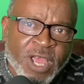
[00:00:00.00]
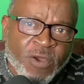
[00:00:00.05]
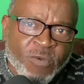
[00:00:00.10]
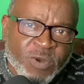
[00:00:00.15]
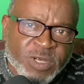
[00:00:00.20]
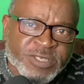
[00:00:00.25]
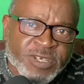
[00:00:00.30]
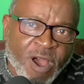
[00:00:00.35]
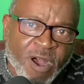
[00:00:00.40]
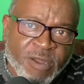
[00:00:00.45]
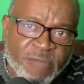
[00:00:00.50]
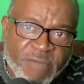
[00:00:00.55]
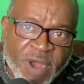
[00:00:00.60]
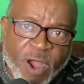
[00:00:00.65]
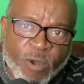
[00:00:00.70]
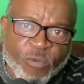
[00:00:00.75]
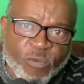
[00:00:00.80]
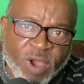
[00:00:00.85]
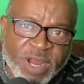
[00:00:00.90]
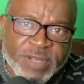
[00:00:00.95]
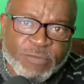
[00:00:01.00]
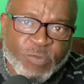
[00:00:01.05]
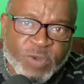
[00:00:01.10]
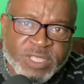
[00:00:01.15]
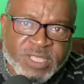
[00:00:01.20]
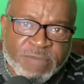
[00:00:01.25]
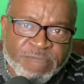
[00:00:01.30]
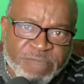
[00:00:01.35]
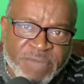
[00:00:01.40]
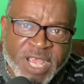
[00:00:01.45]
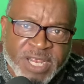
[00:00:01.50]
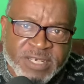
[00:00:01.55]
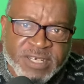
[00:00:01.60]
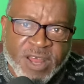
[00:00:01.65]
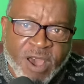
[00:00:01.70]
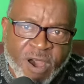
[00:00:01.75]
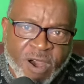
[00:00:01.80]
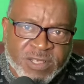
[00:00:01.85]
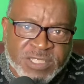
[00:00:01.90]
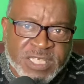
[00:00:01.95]
We're talking about running with the big
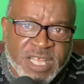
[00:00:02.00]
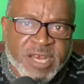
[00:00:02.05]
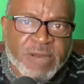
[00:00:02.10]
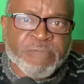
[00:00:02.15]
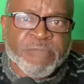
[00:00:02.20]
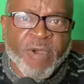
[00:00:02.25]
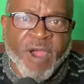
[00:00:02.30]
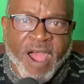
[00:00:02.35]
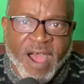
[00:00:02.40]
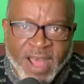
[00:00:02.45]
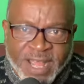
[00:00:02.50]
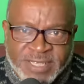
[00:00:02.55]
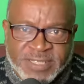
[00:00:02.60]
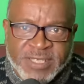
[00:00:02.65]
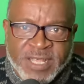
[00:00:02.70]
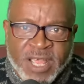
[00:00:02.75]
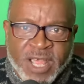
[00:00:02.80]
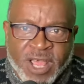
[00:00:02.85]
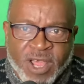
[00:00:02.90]
dogs enterprise,